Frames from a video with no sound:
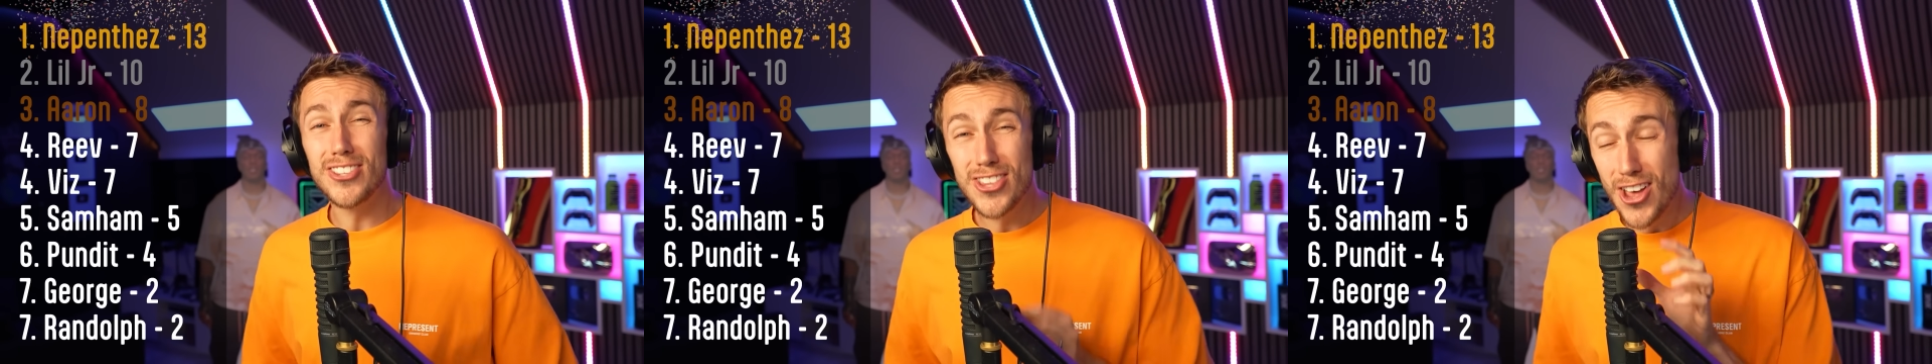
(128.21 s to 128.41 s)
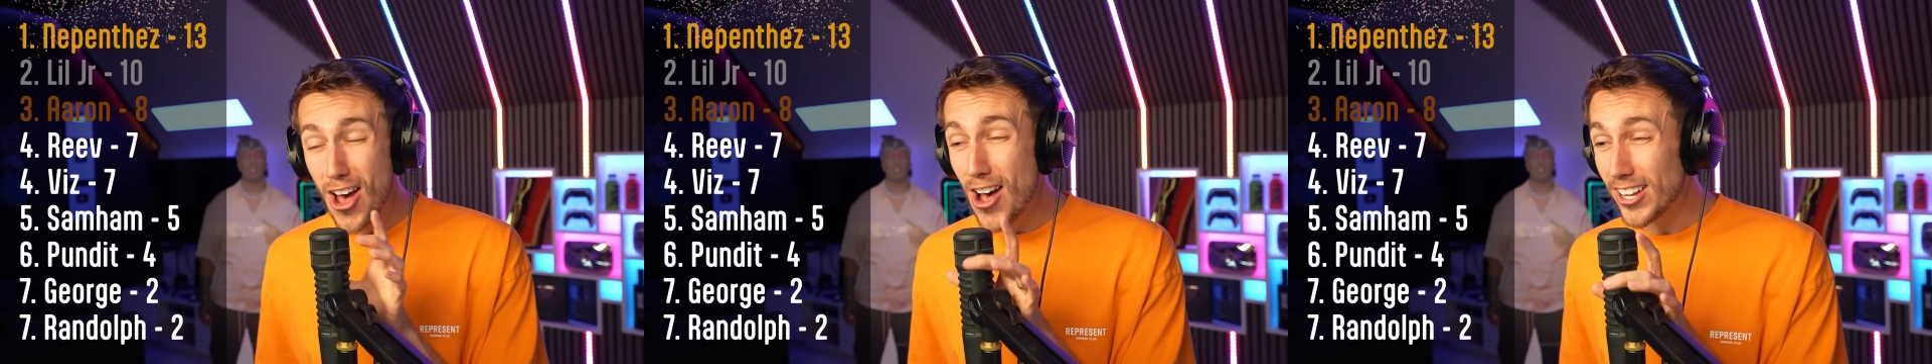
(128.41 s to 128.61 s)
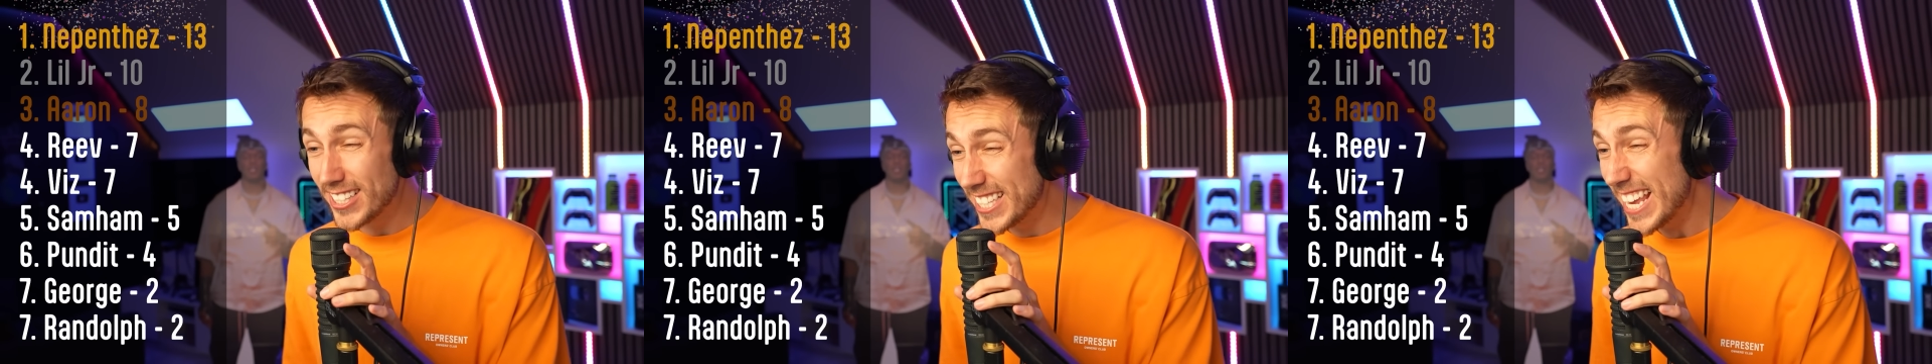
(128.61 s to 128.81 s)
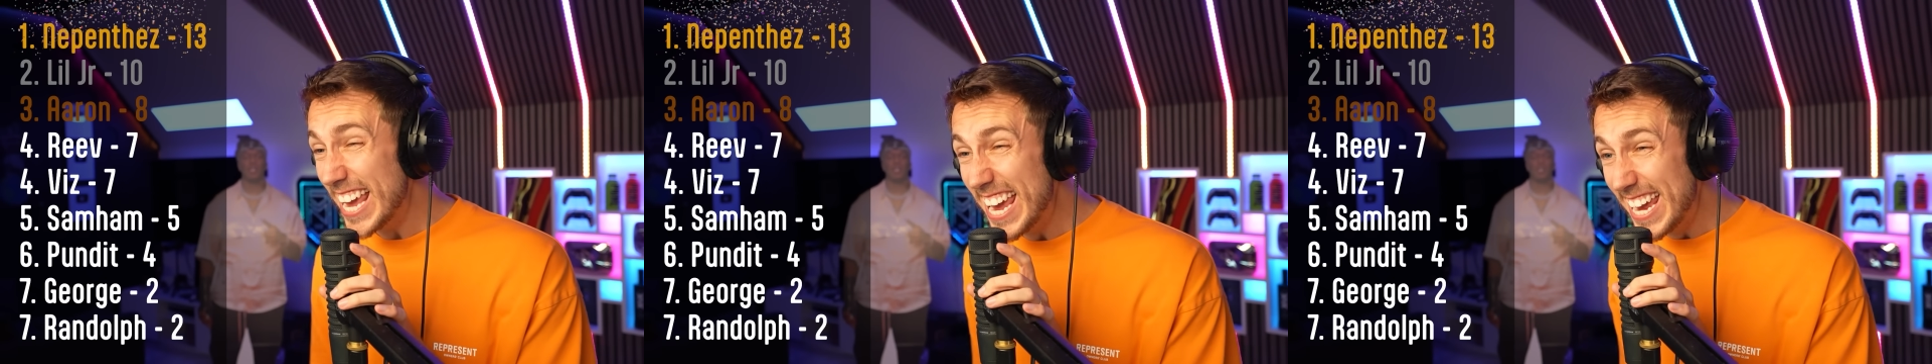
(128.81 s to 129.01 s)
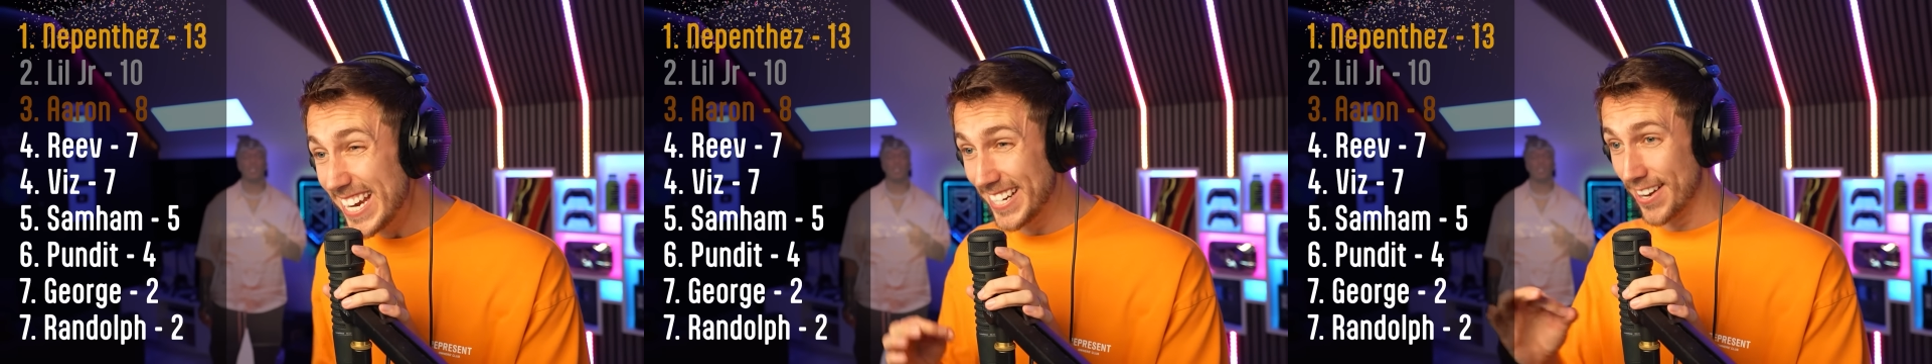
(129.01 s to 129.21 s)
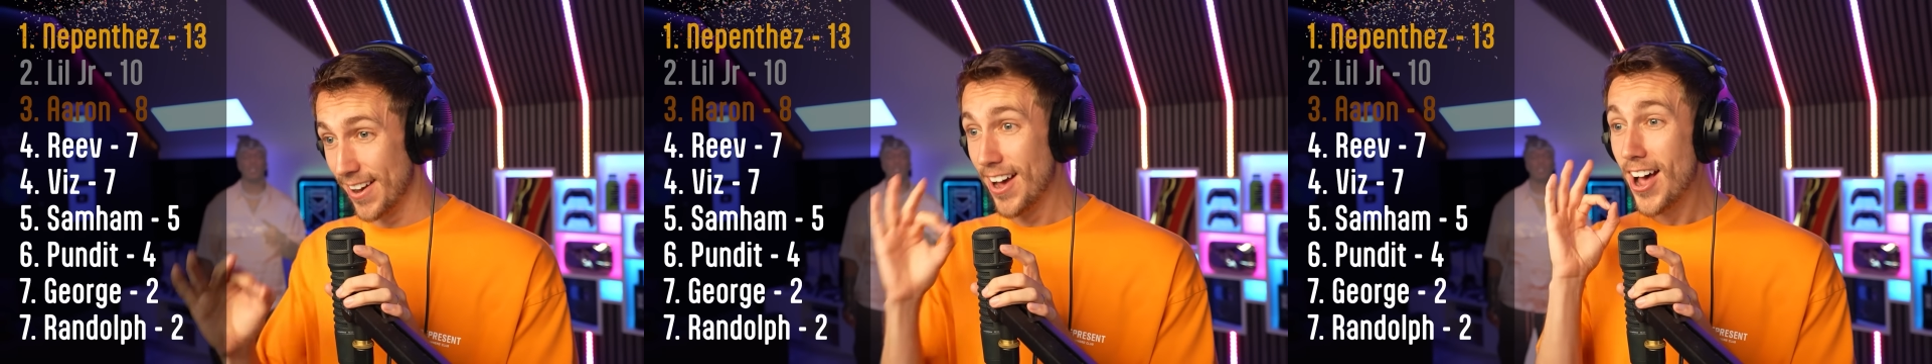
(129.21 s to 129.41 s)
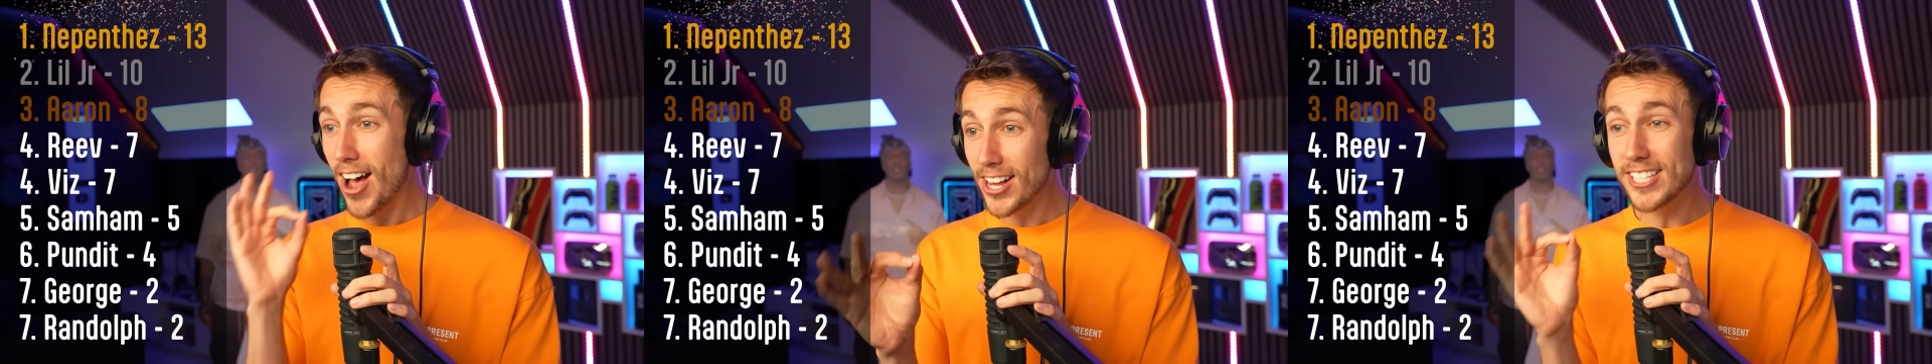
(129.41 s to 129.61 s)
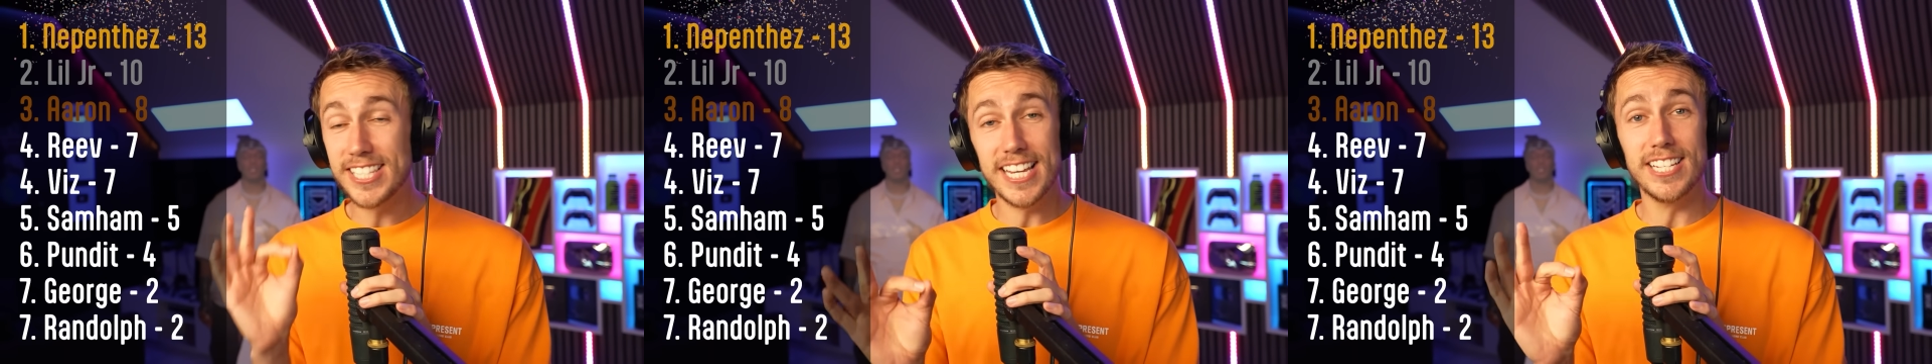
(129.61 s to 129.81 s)
13
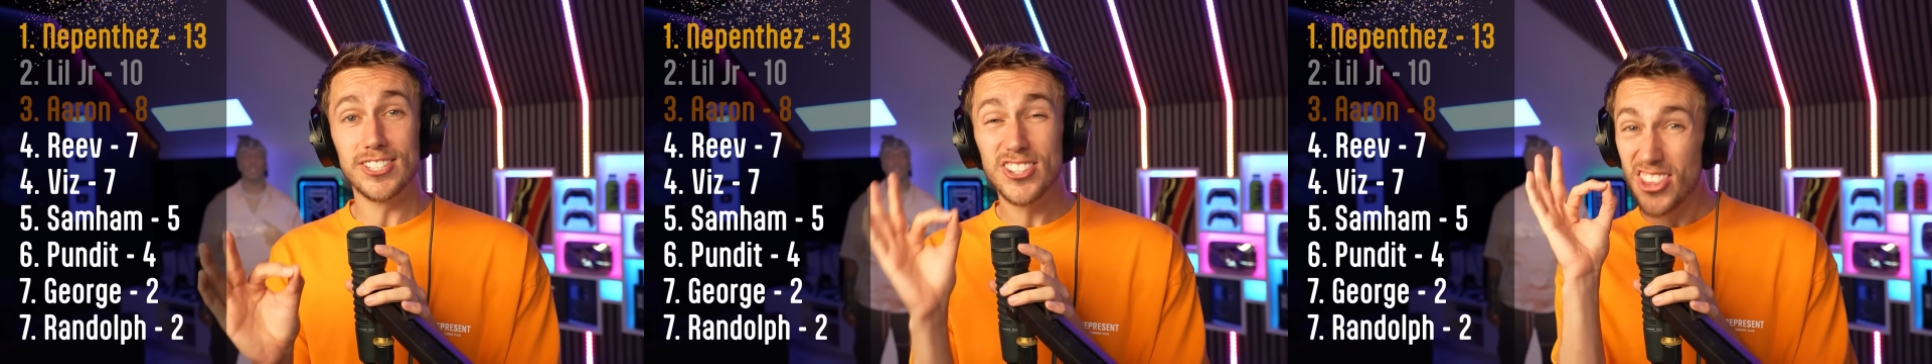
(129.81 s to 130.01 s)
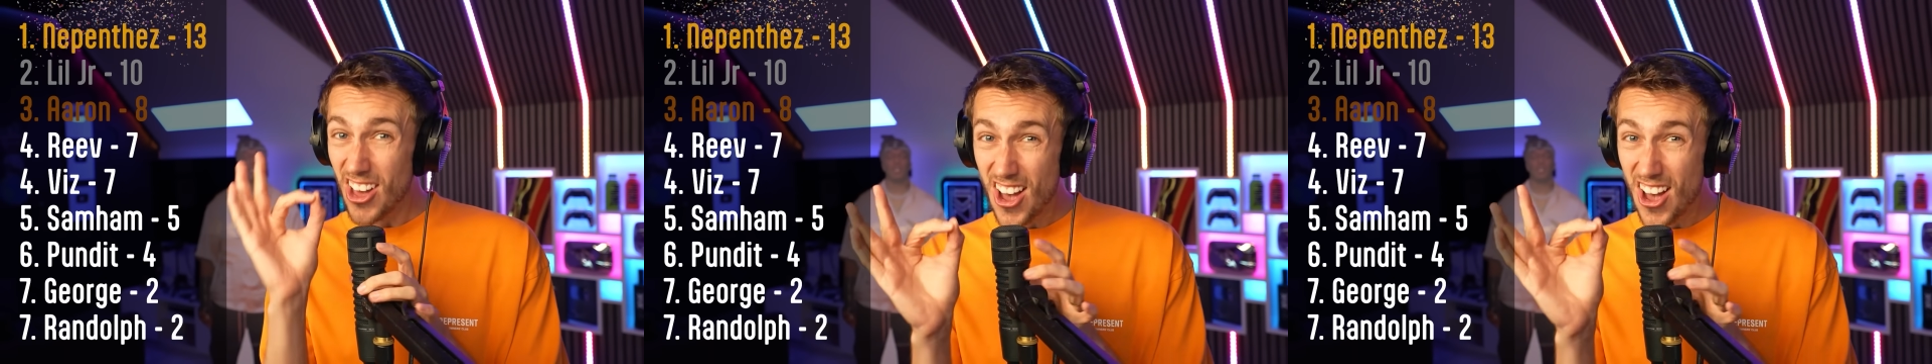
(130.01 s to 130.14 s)
assists.